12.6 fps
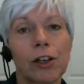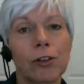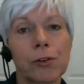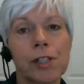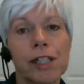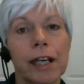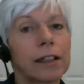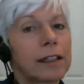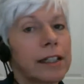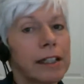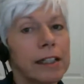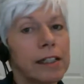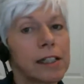all those subtle
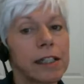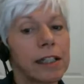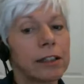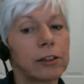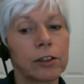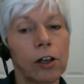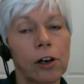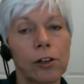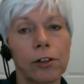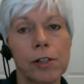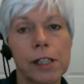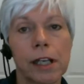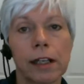keys. He learned all
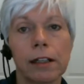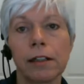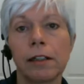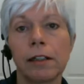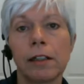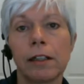those subtle